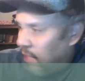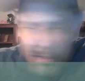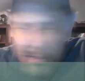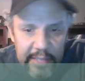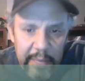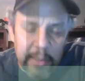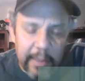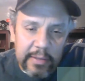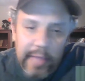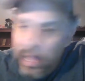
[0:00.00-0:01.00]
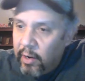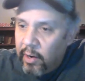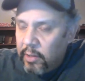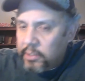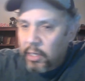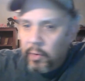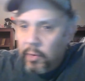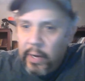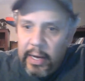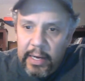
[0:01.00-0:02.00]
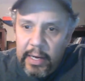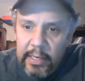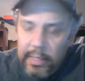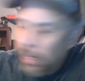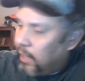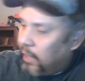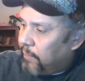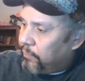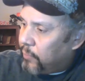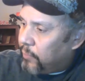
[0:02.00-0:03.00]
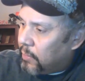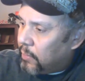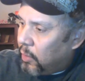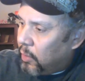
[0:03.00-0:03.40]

say about that. Also, oh